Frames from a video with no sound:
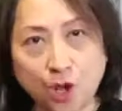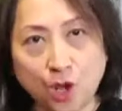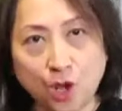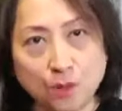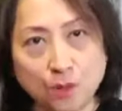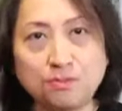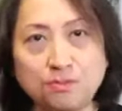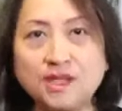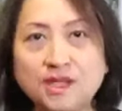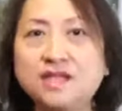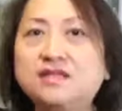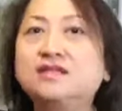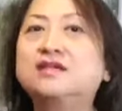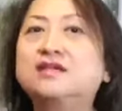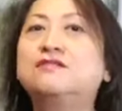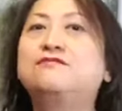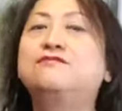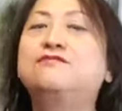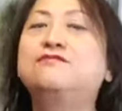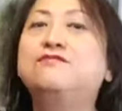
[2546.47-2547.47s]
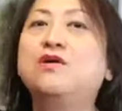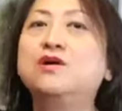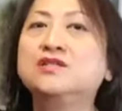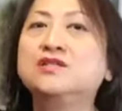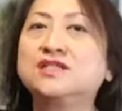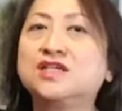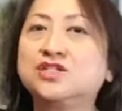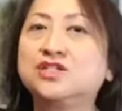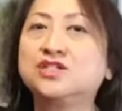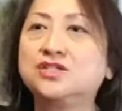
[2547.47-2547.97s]
complete the
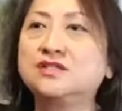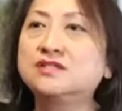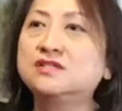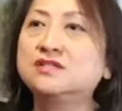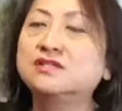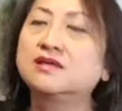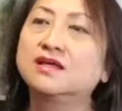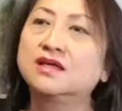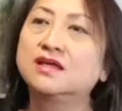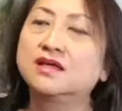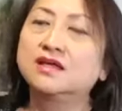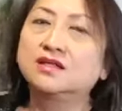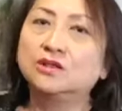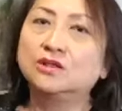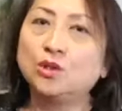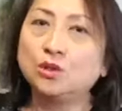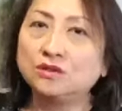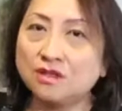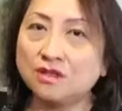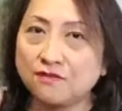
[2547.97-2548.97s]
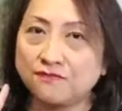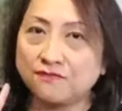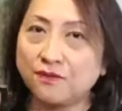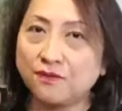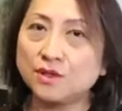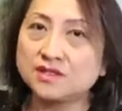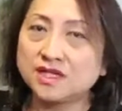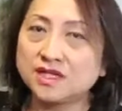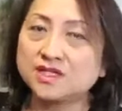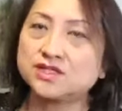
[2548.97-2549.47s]
4 sessions, total
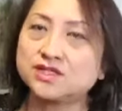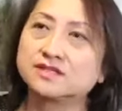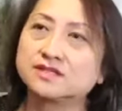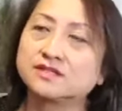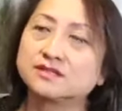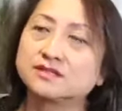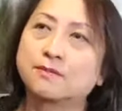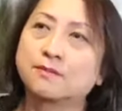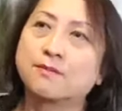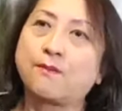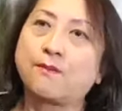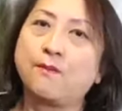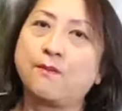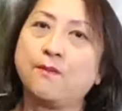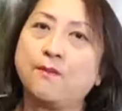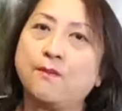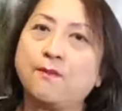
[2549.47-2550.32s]
4 sessions.